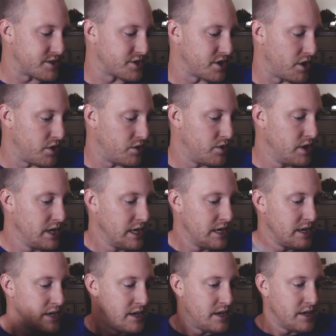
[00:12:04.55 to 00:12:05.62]
So
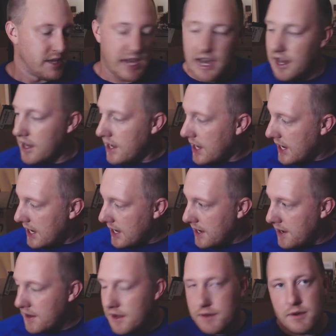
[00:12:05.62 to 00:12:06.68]

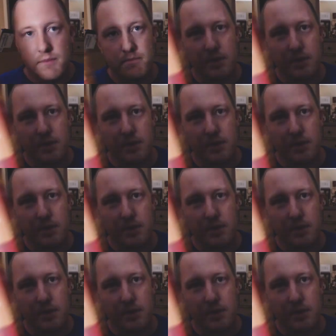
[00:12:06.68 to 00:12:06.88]
yeah, but